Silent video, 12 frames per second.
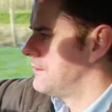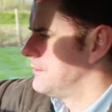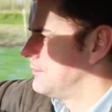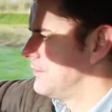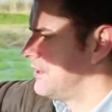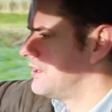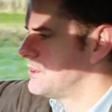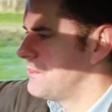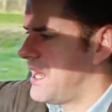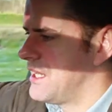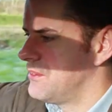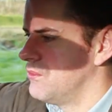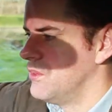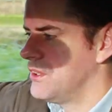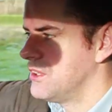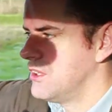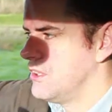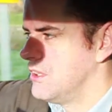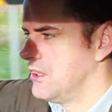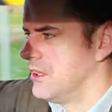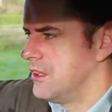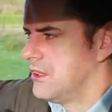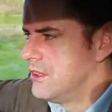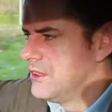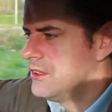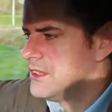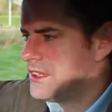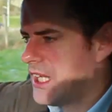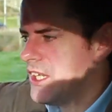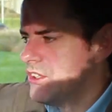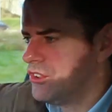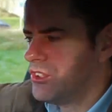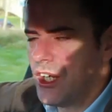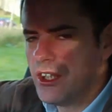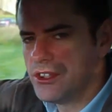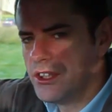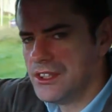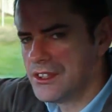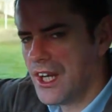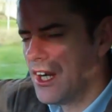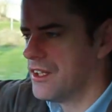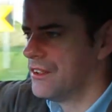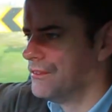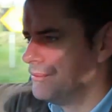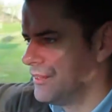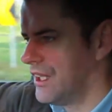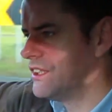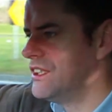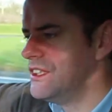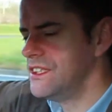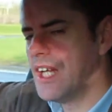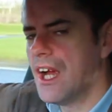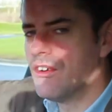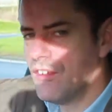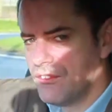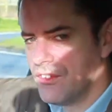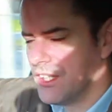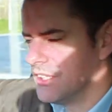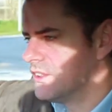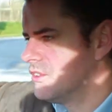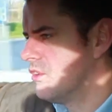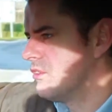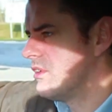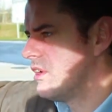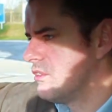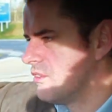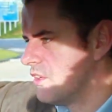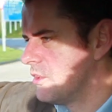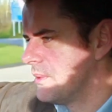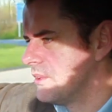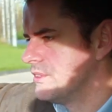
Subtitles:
Now, here's a man with standard tyres in his car because he's terrified going round a roundabout.